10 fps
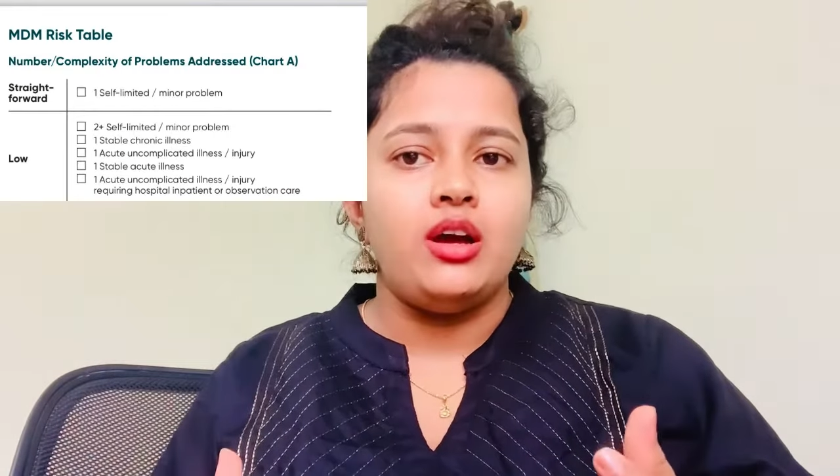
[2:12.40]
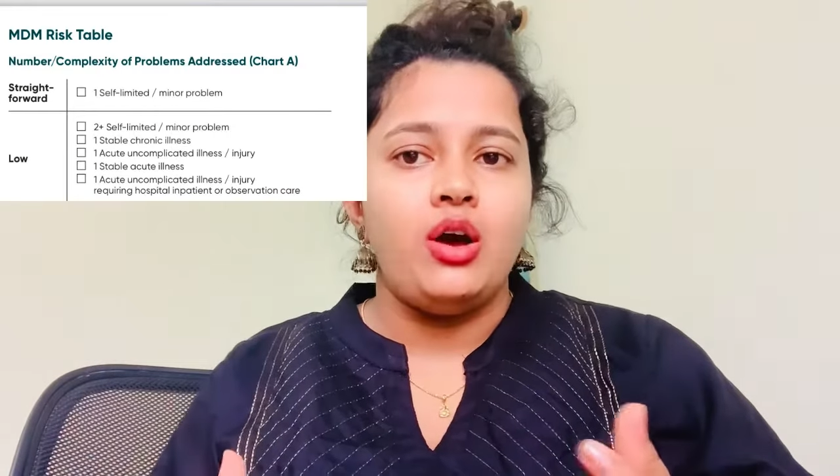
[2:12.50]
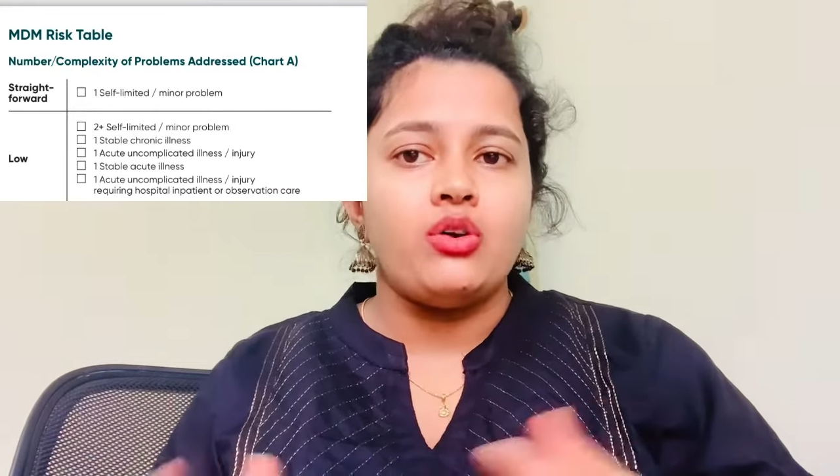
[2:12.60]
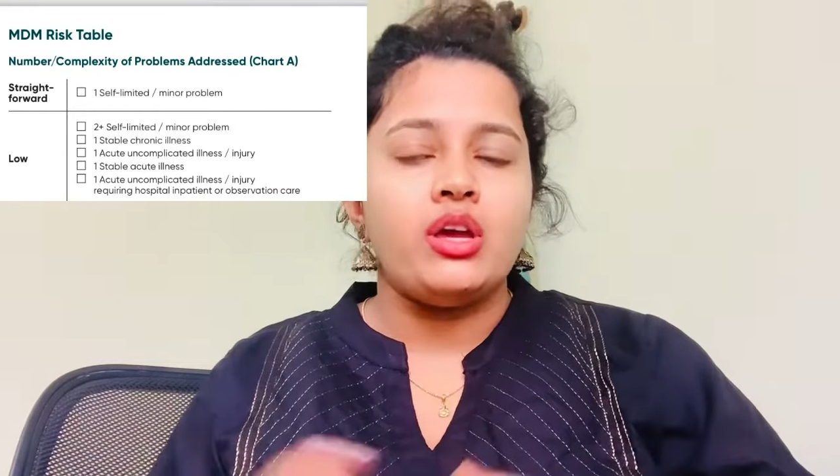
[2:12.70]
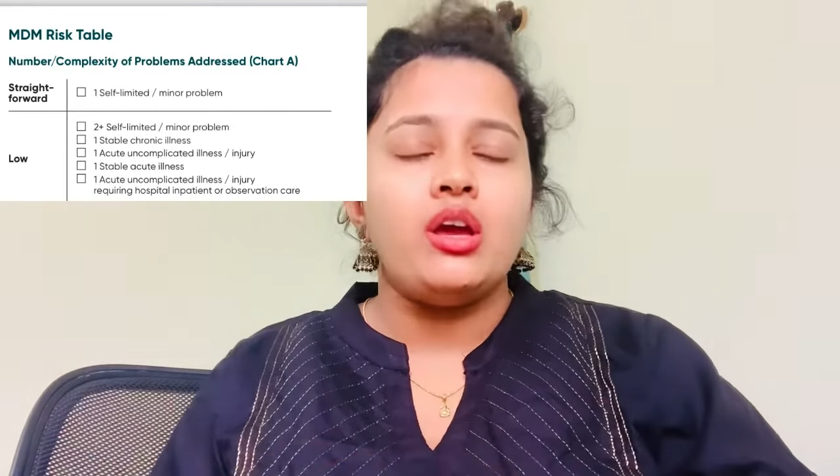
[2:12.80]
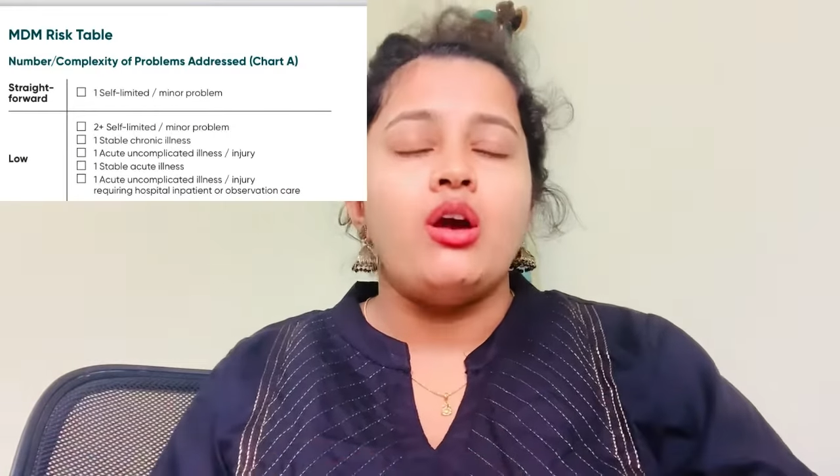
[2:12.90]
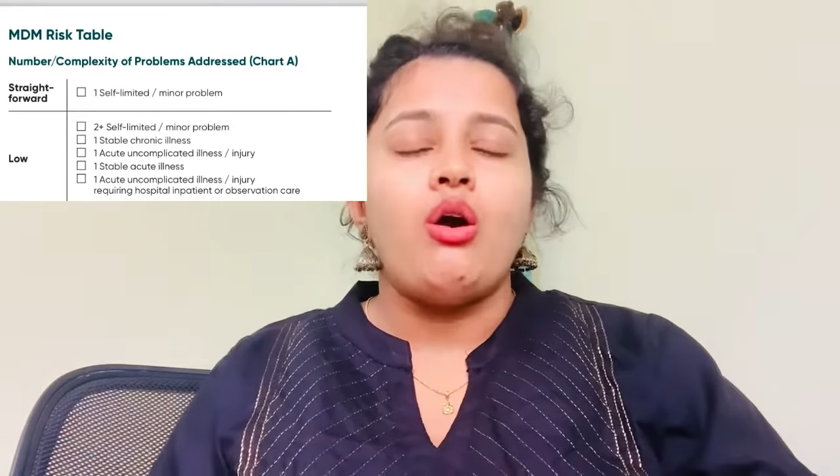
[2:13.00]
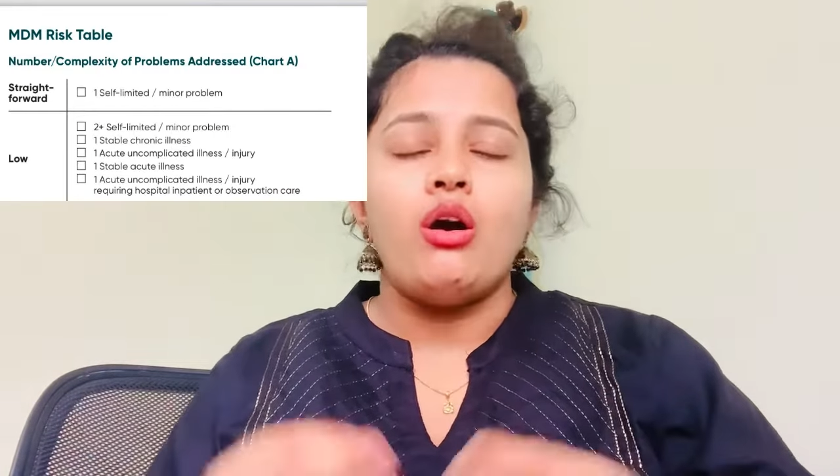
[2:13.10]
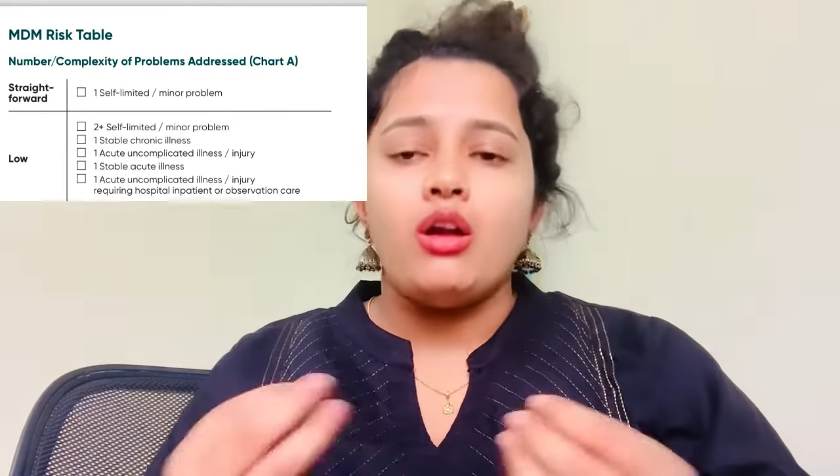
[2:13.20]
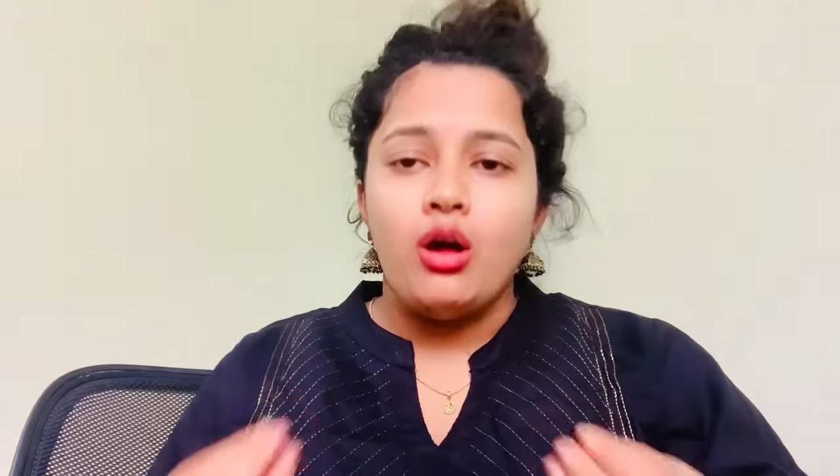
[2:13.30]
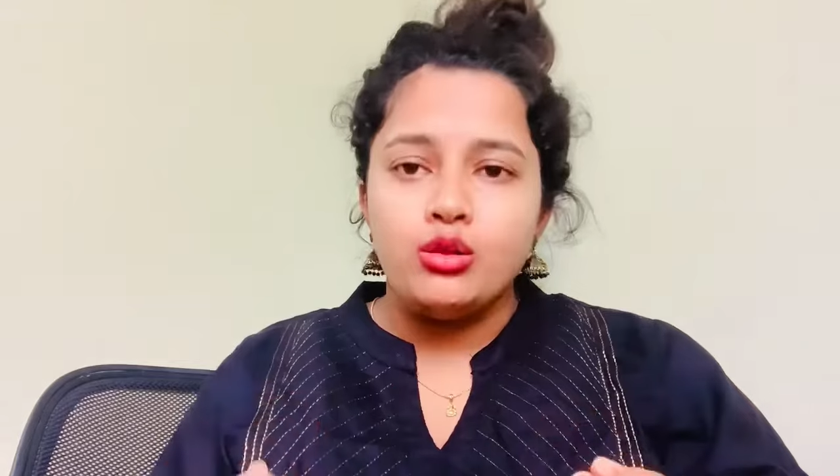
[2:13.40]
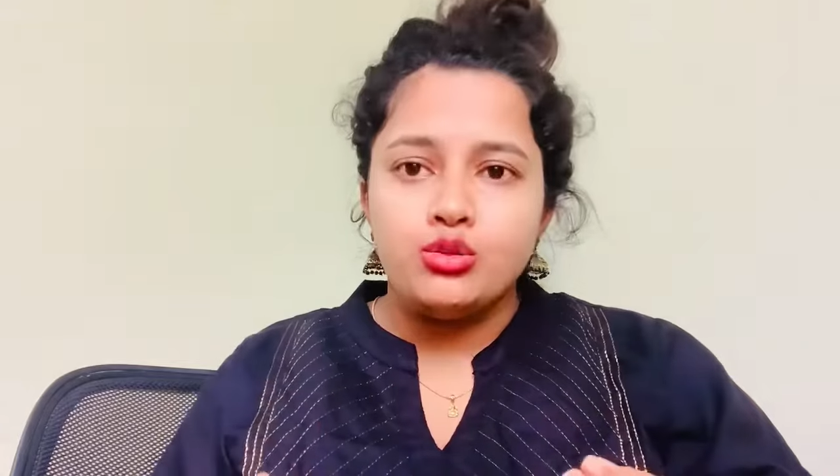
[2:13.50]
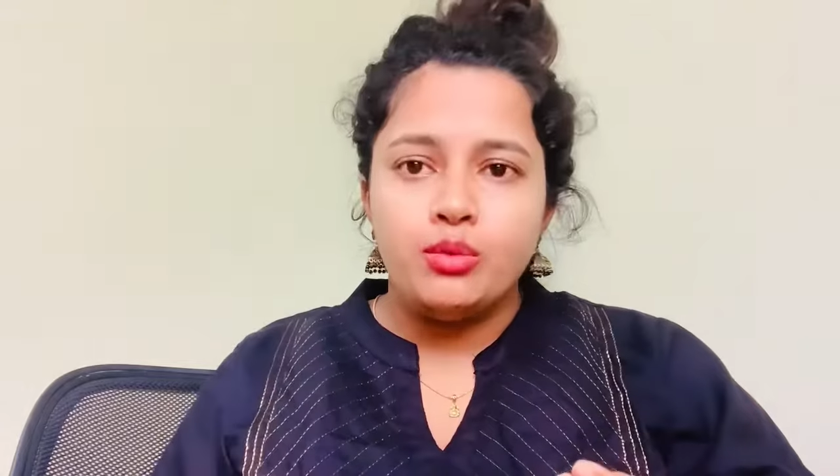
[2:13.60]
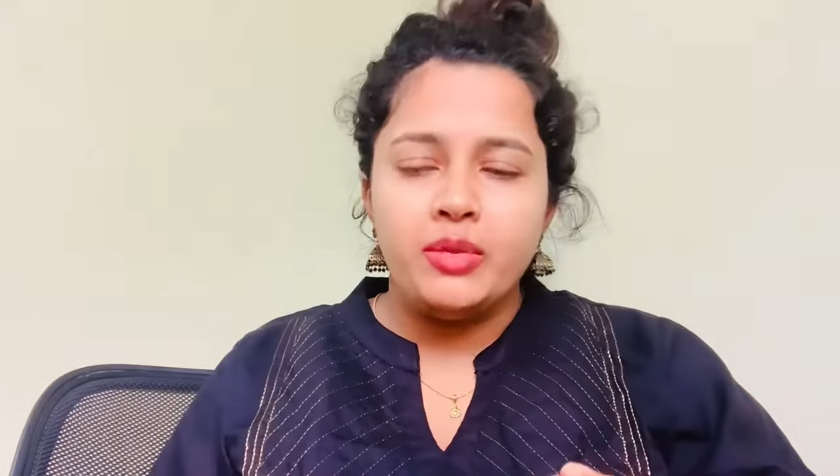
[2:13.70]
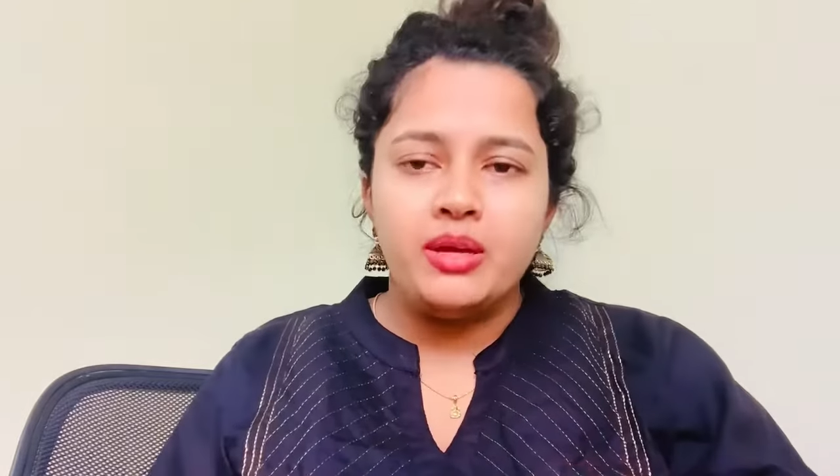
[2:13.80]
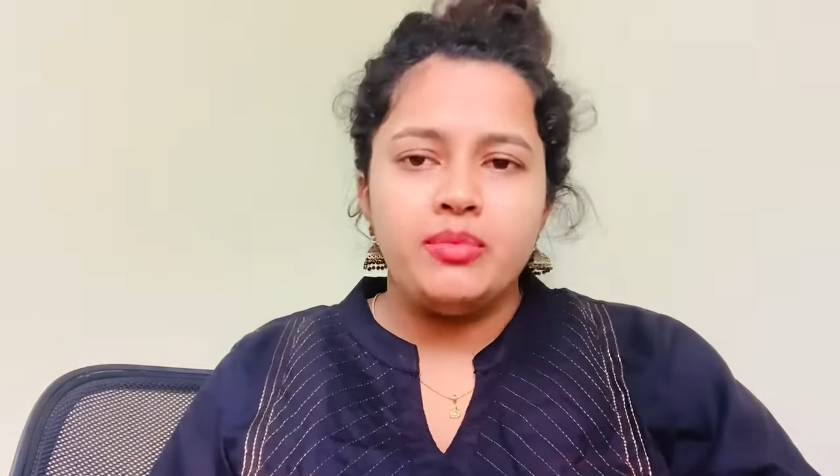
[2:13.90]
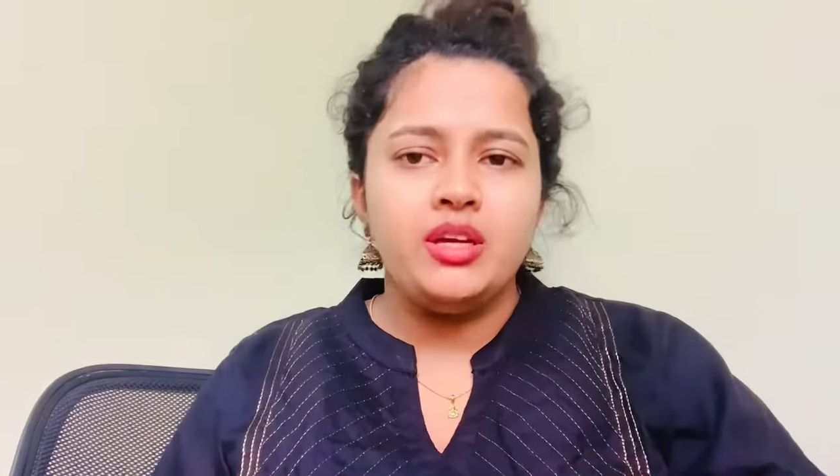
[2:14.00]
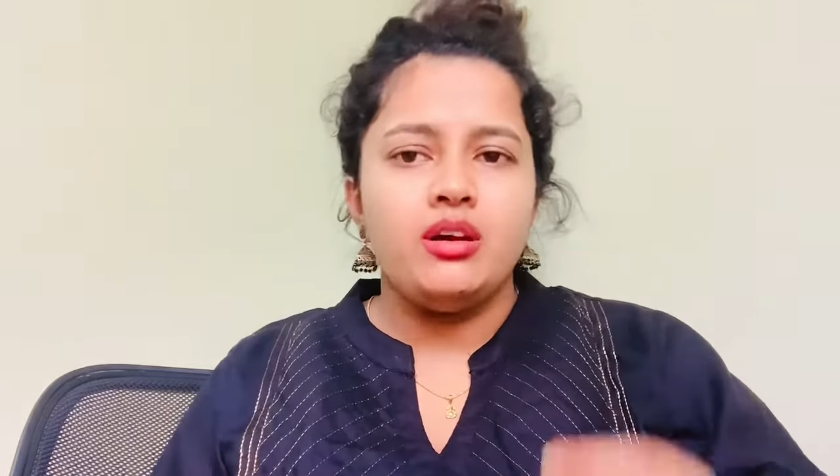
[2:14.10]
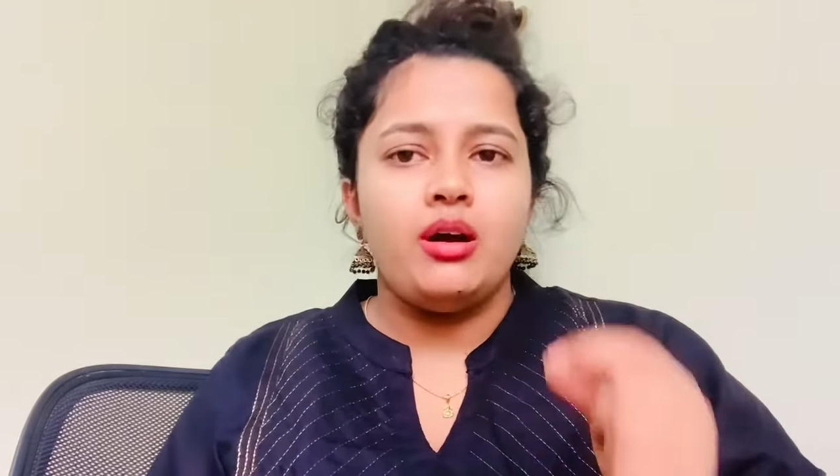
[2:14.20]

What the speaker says: Okay, or also maybe